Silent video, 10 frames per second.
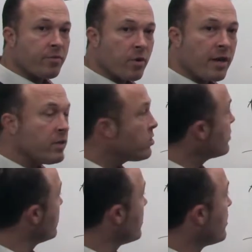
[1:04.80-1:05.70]
range,
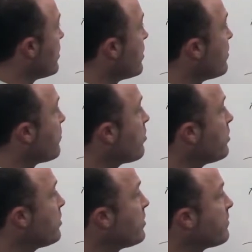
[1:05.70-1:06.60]

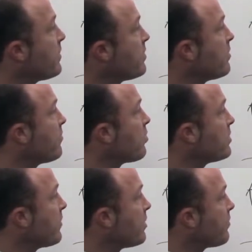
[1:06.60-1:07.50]
450 to
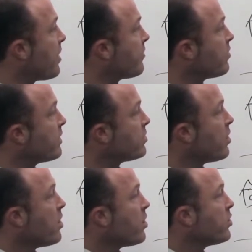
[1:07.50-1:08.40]
475 range.
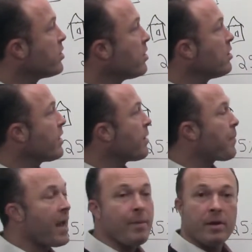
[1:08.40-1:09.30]
You're going to look at a
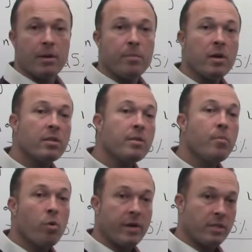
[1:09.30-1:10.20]
payment, a monthly
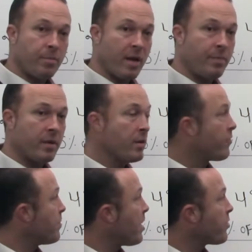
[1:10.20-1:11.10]
mortgage payment of
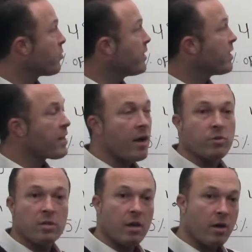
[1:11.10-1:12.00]
about
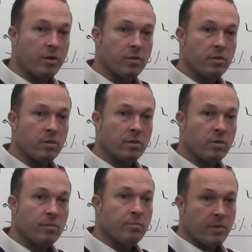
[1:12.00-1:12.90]
$3,000.
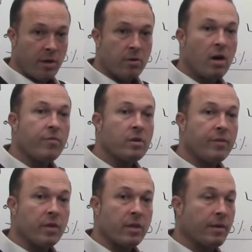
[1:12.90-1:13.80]
That'll cover
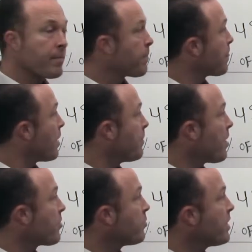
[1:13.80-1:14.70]
everything,
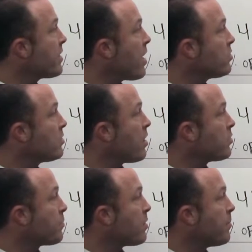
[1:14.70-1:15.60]
about
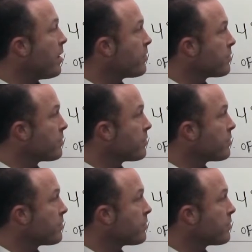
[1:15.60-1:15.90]
$3,000 per month.